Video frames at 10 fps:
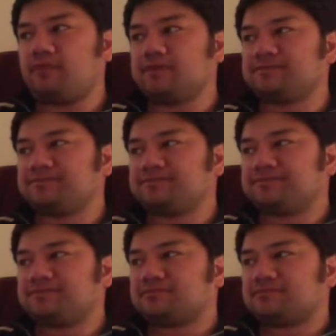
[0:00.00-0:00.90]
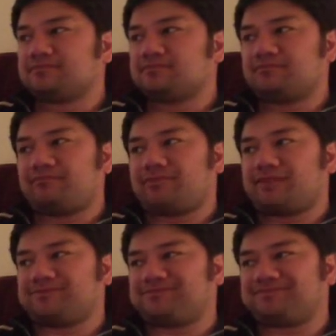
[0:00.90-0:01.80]
You're lovely, Anders.
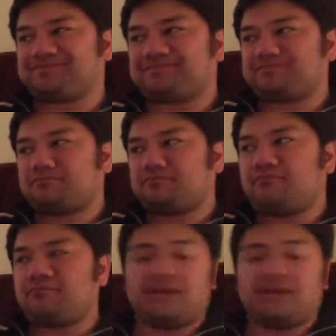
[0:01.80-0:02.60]
Never regard the test.